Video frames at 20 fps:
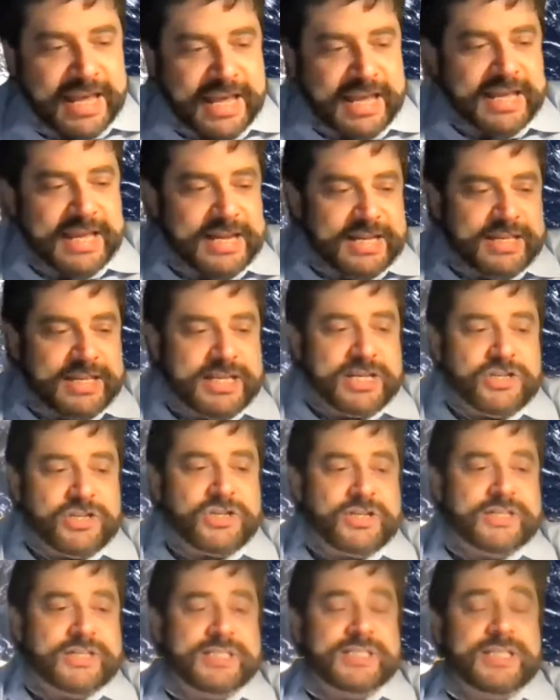in
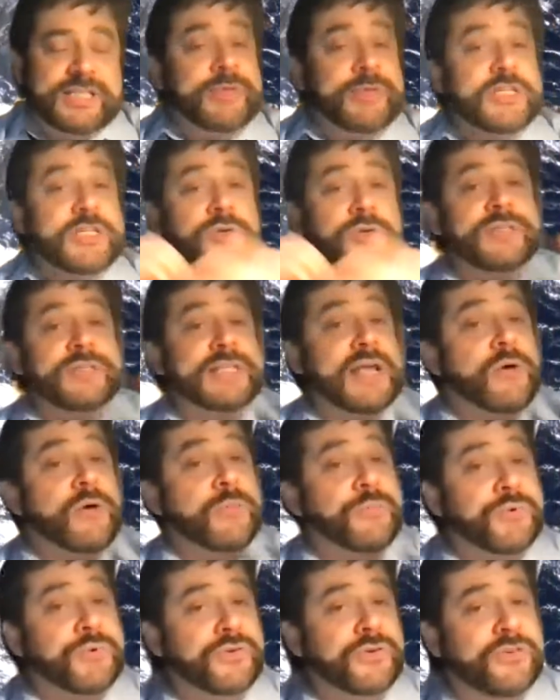addition, CB2 is now
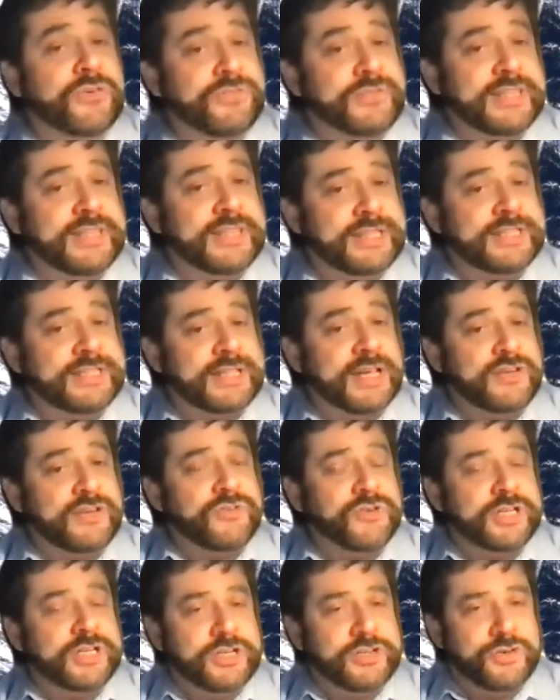approved in this
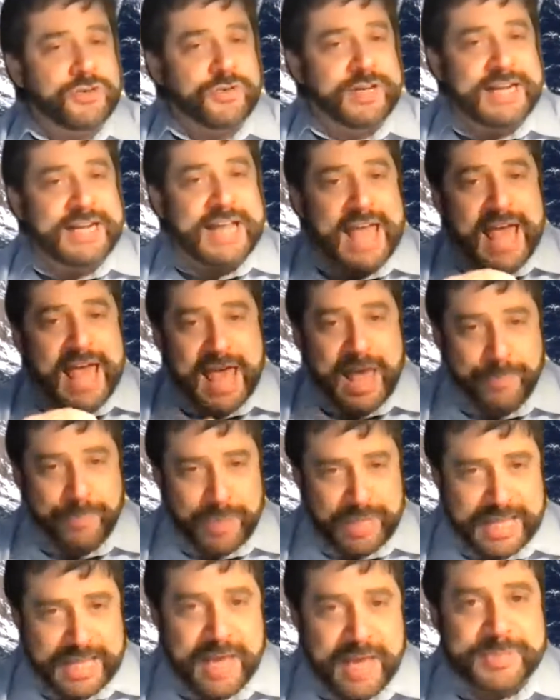country to treat
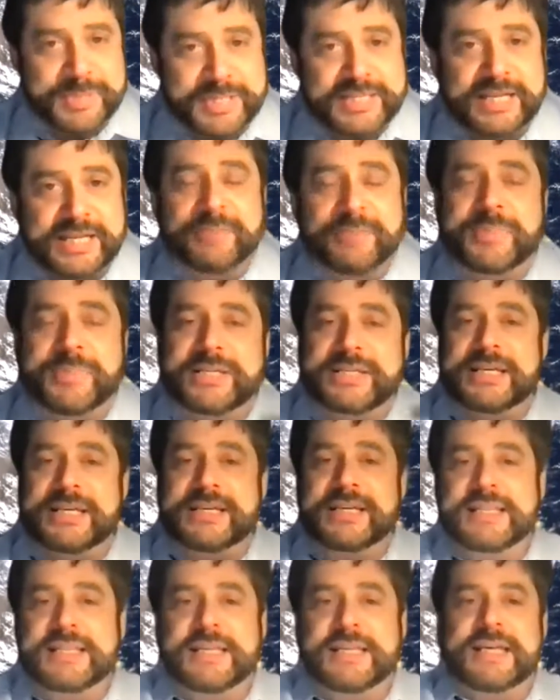epilepsy,
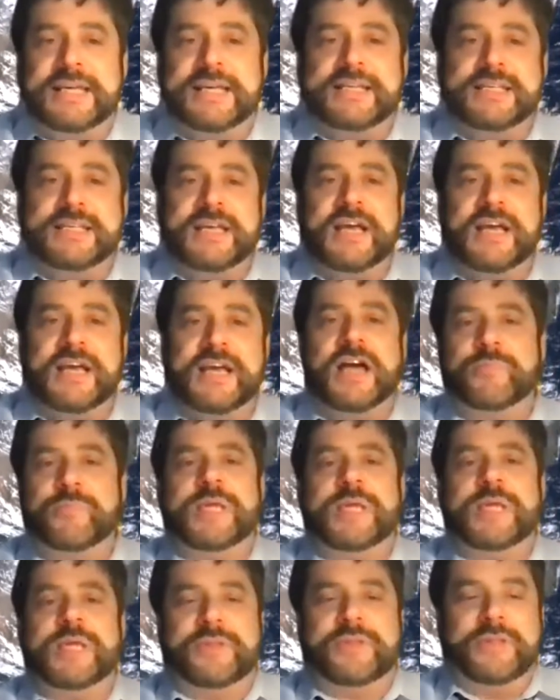particularly in
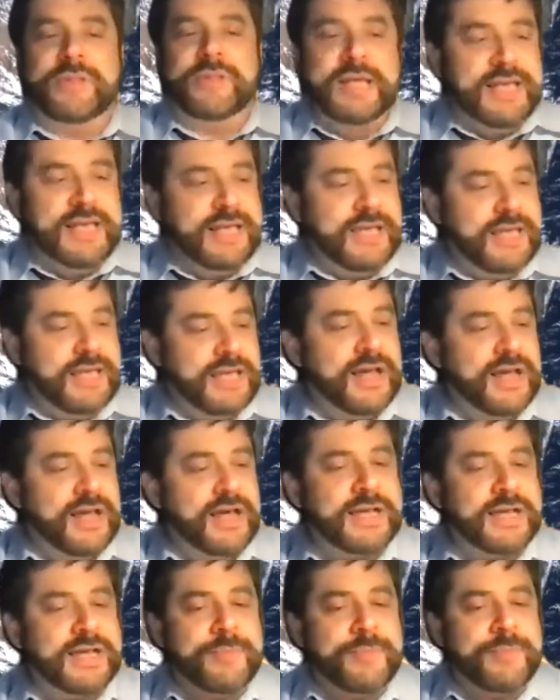young people in
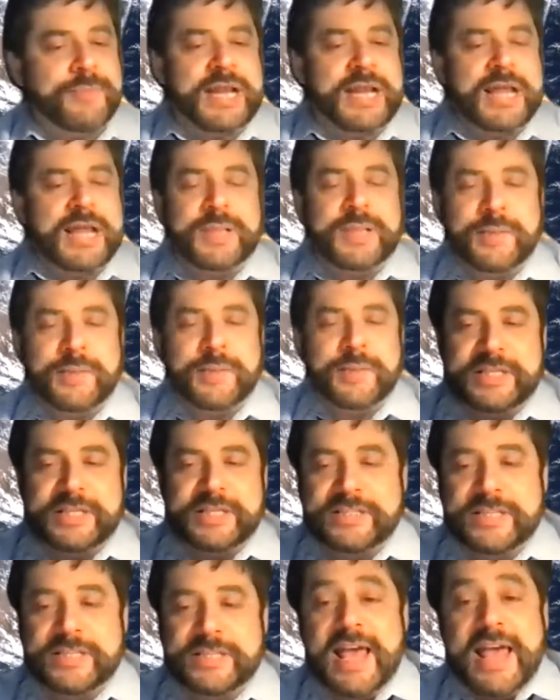uncommon
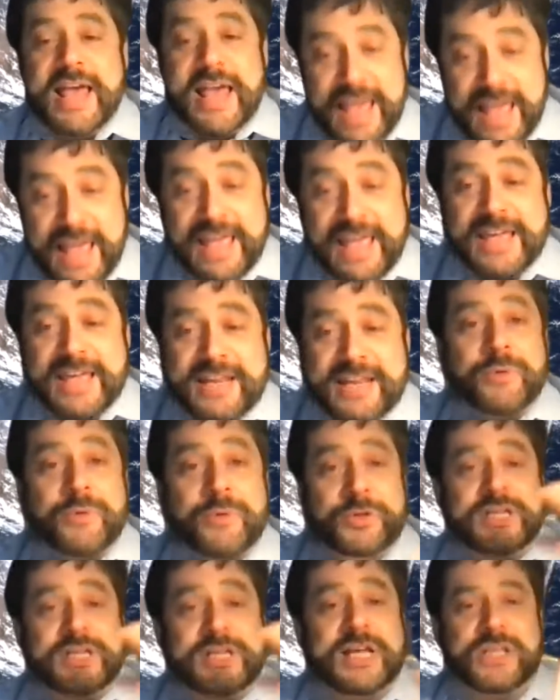epilepsies. And I
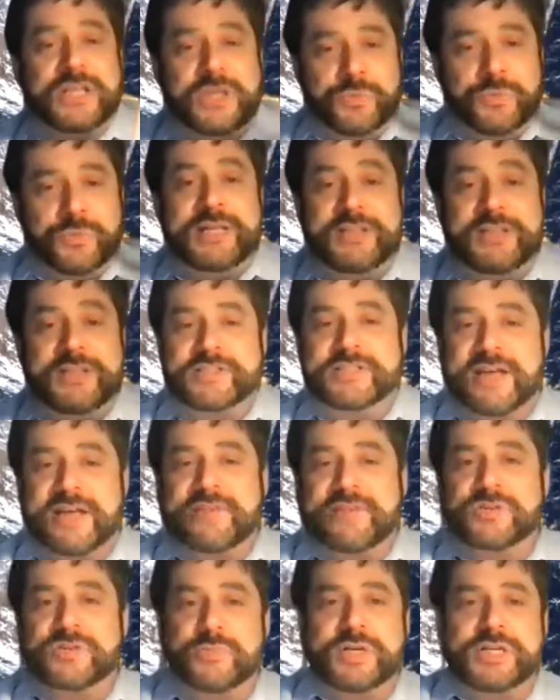will tell you, we just
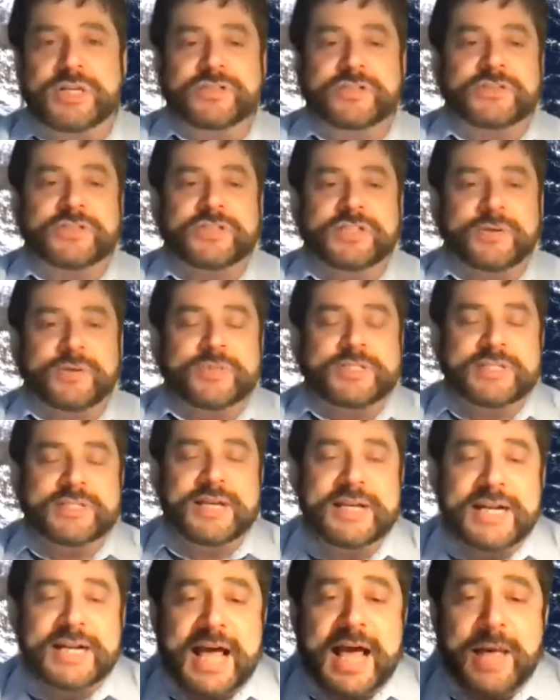have some research that was
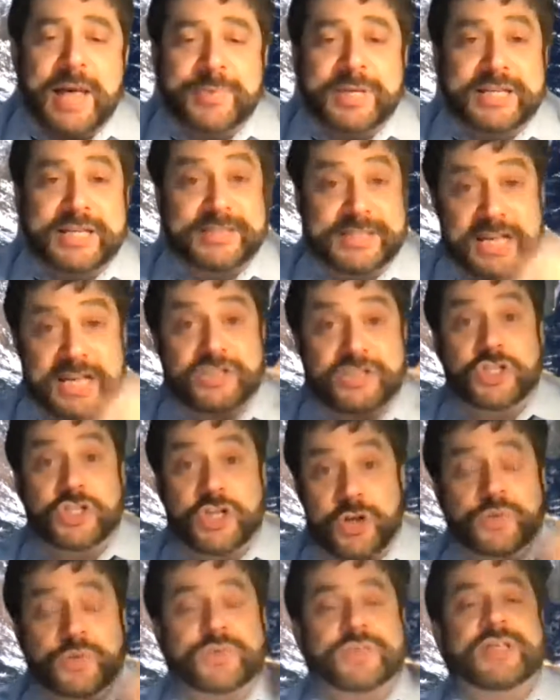done at Hopkins that
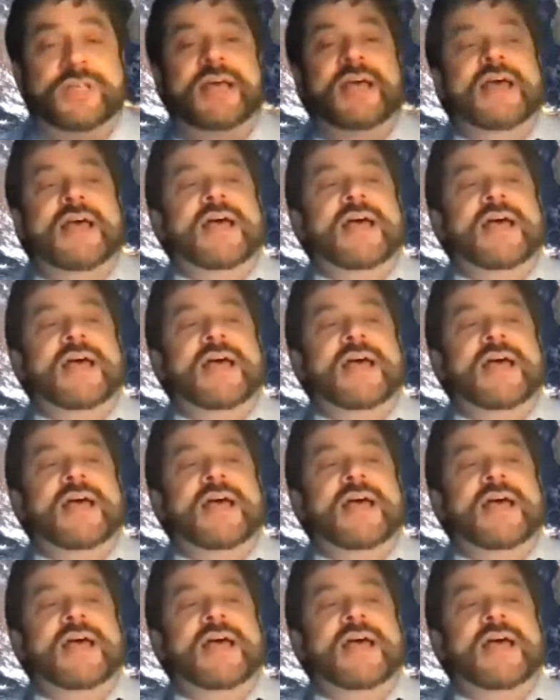shows